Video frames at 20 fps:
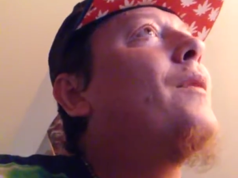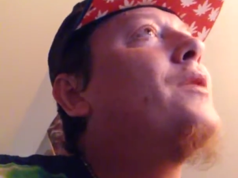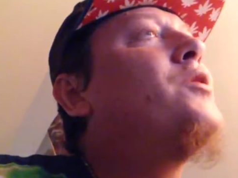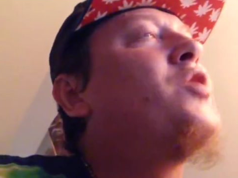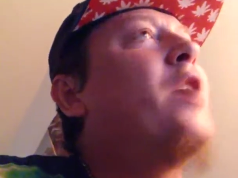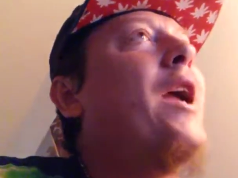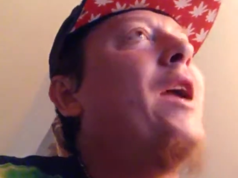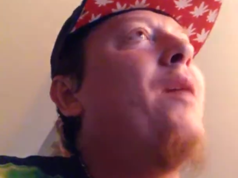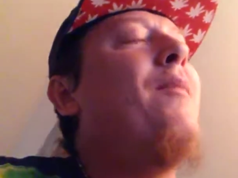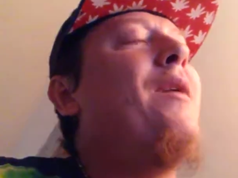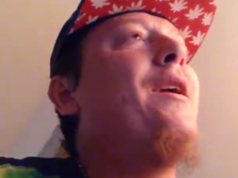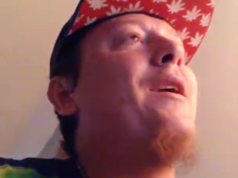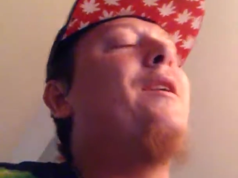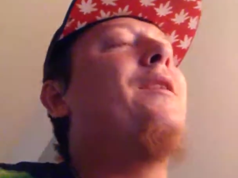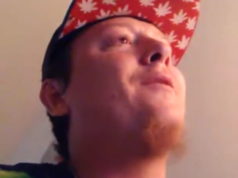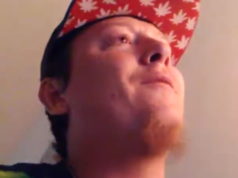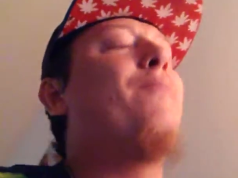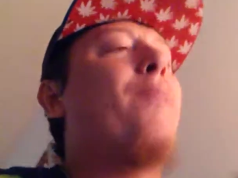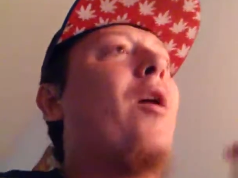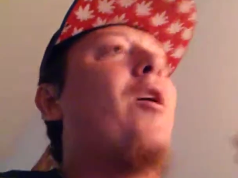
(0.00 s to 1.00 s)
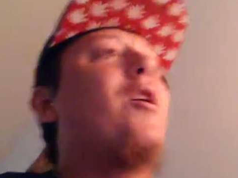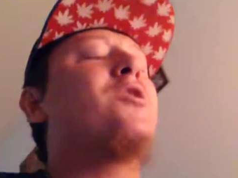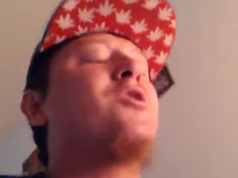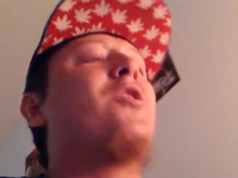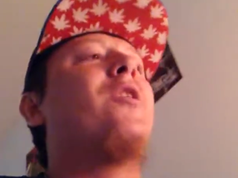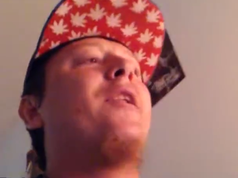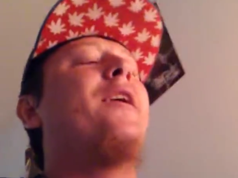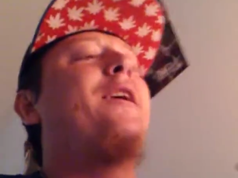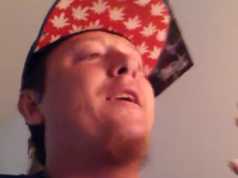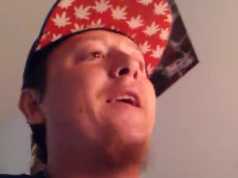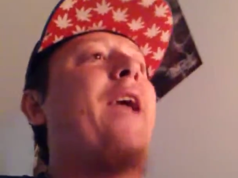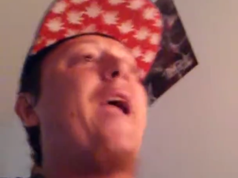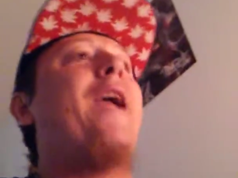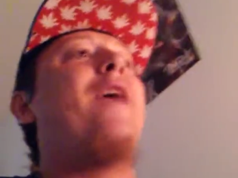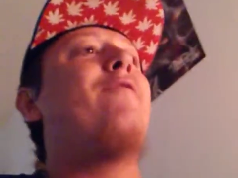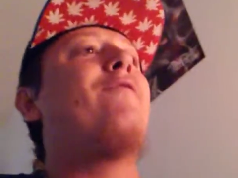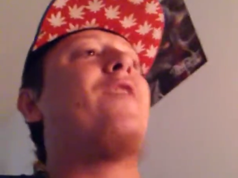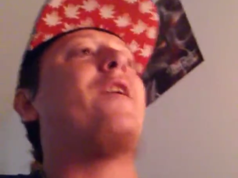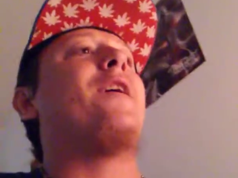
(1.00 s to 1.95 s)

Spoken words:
Jamie personally gave